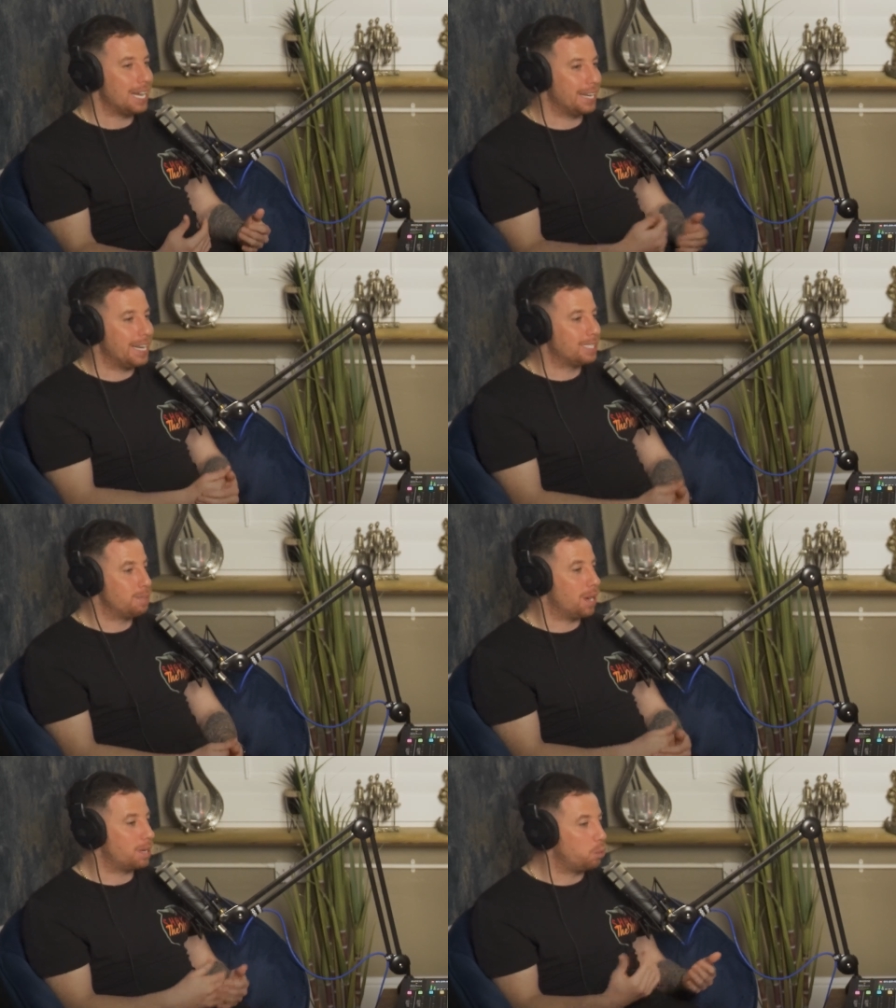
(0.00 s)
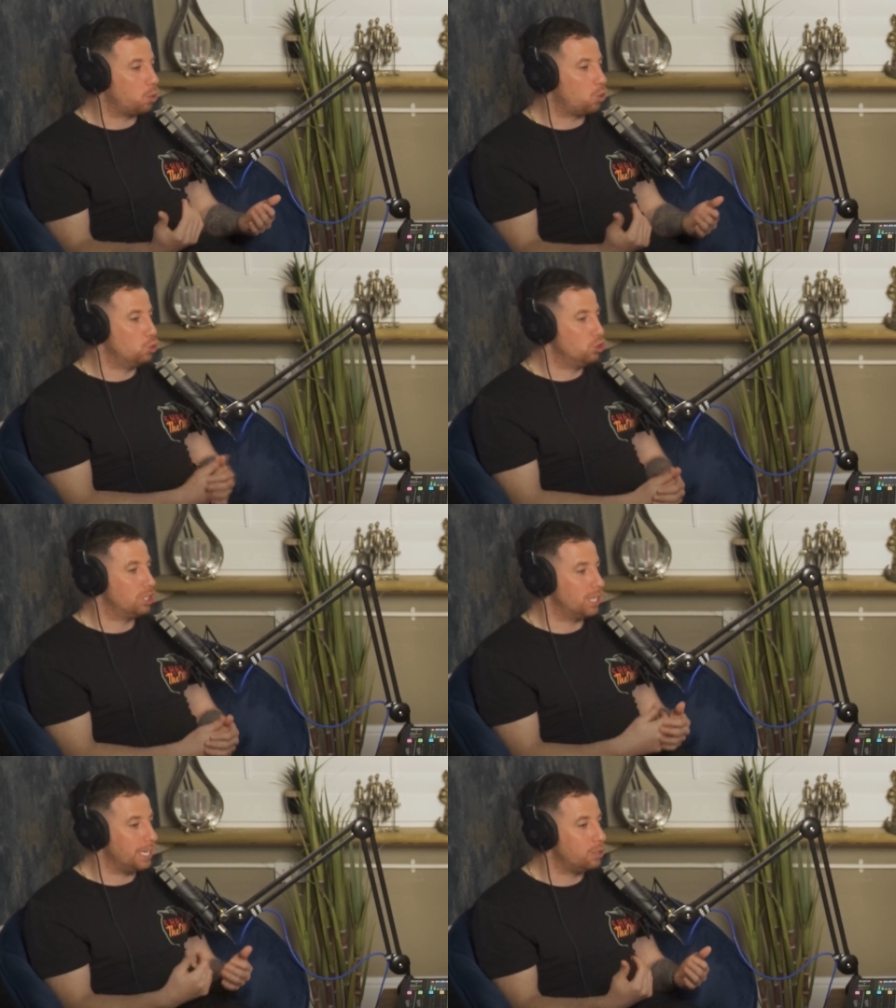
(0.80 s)
And I had a bag, but I
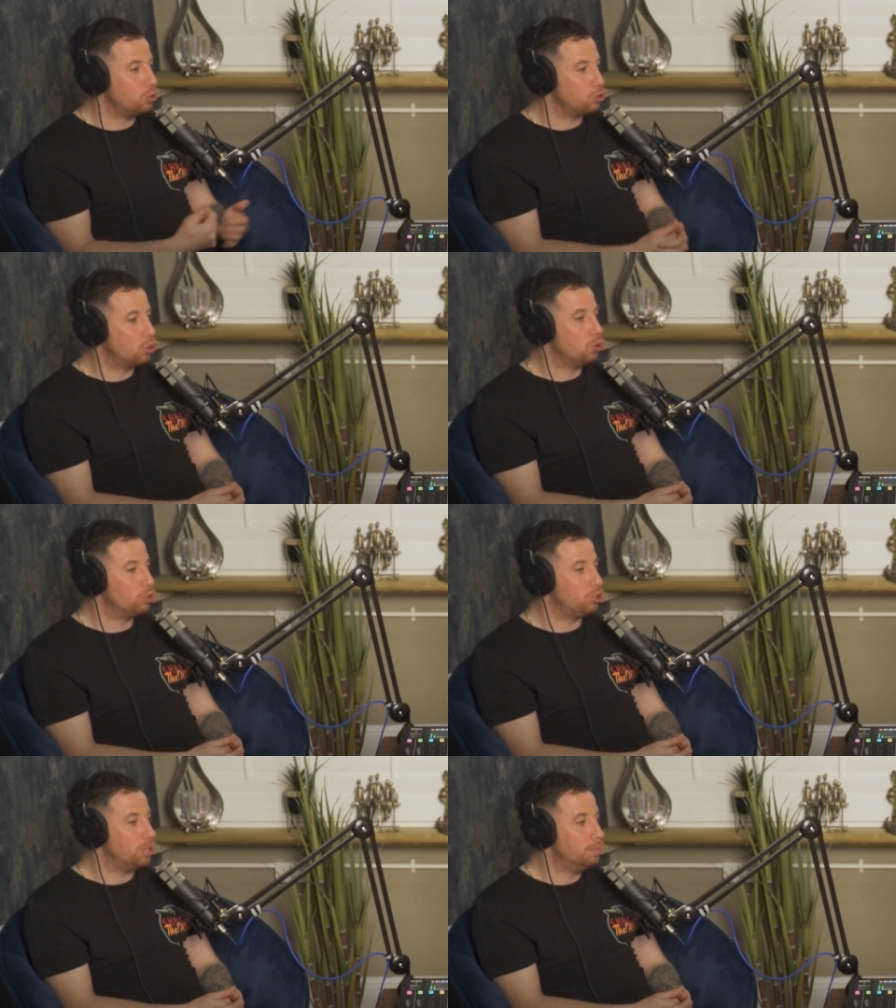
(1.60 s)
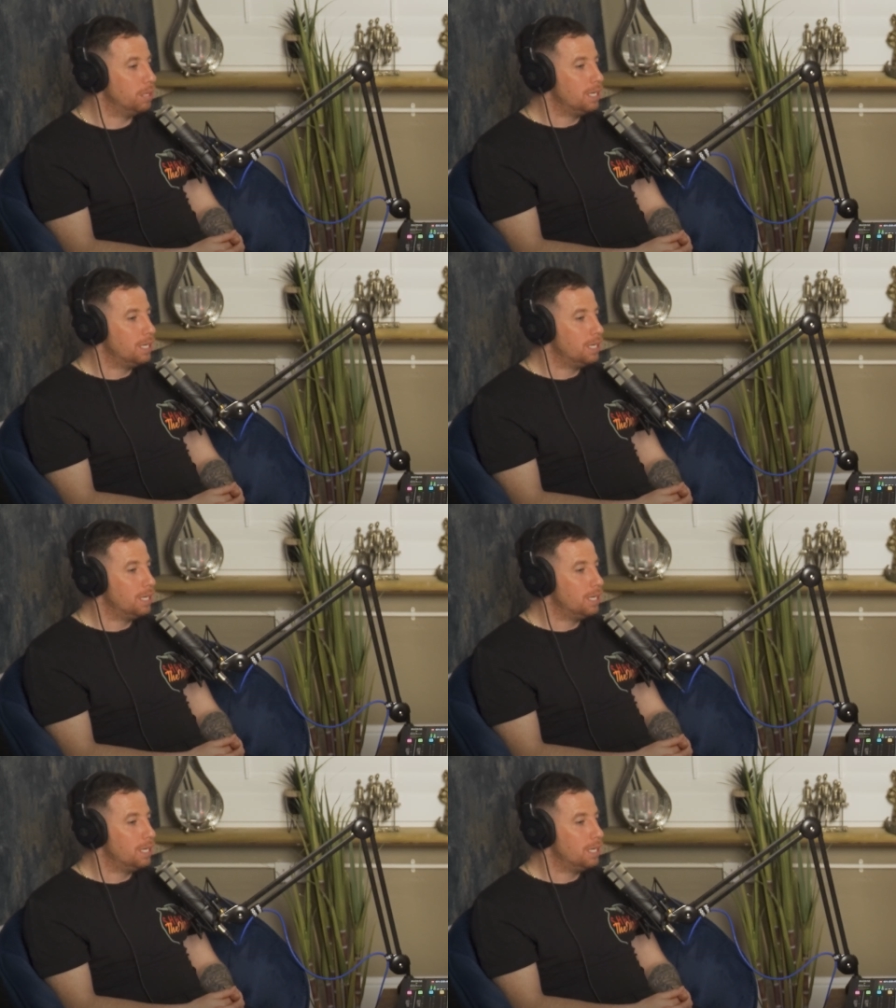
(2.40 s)
couldn't train, couldn't go to the gym.